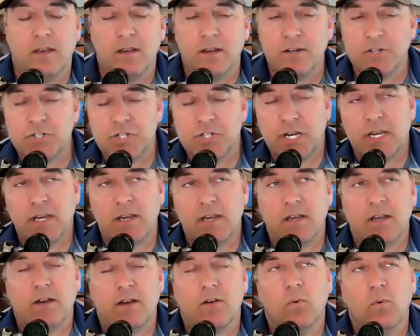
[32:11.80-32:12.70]
Shay,
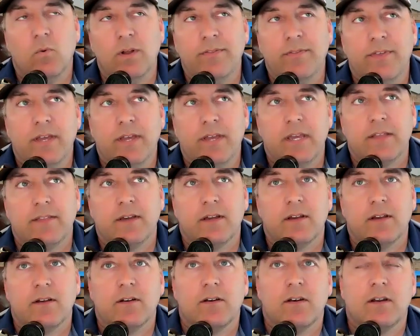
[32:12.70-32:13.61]
one thing
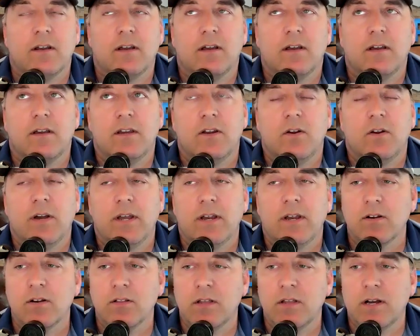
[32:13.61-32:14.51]
that I
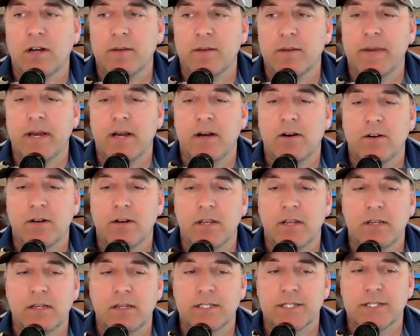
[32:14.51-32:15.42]
hear a lot about
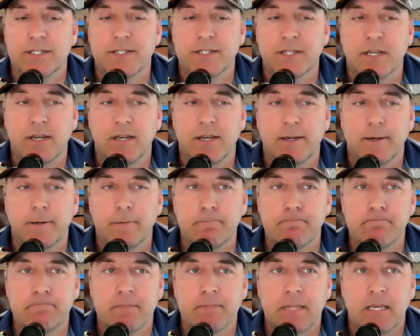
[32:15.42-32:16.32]
is
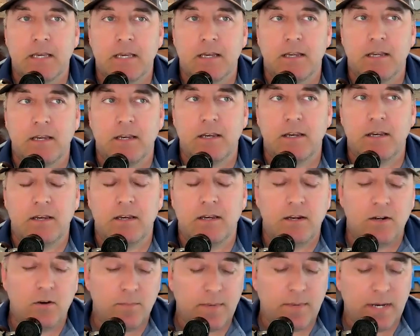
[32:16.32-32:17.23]

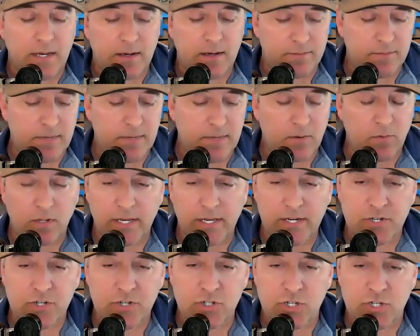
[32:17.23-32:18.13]
my
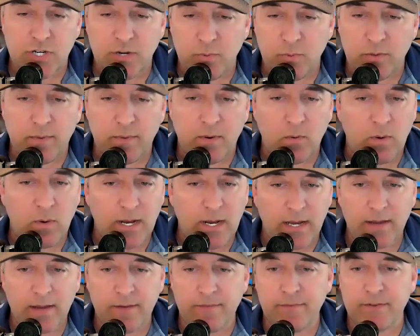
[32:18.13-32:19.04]
relationship with my
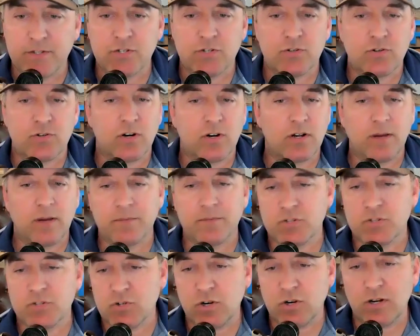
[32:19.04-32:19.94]
wife is I'm
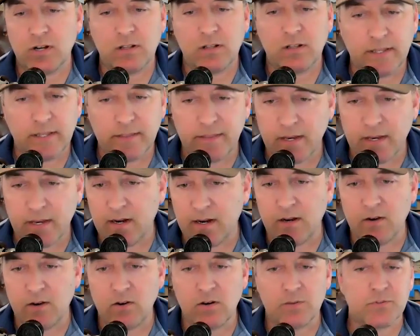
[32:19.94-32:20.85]
struggling
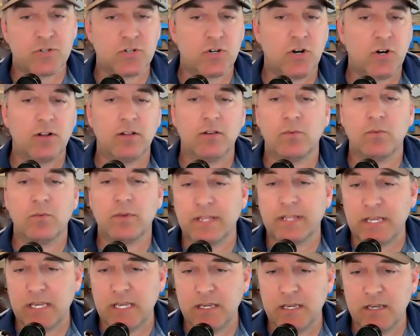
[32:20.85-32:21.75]
there. I'm struggling with
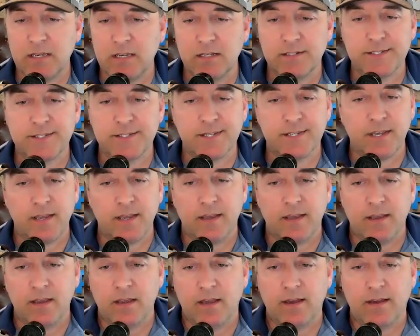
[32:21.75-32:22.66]
the kids.
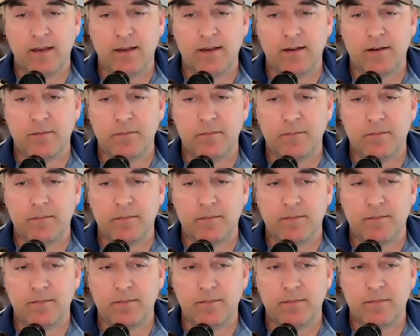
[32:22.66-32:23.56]
Um,
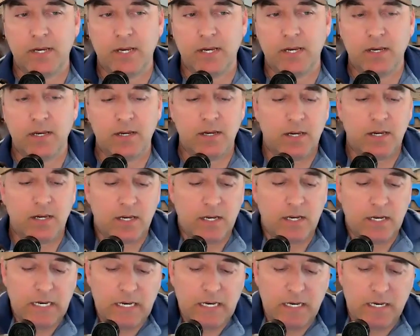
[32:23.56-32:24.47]

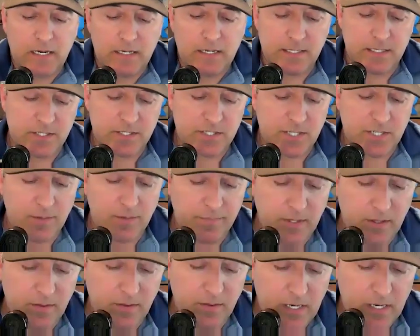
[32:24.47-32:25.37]
is it
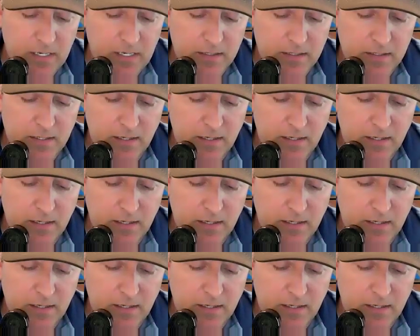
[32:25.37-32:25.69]
something that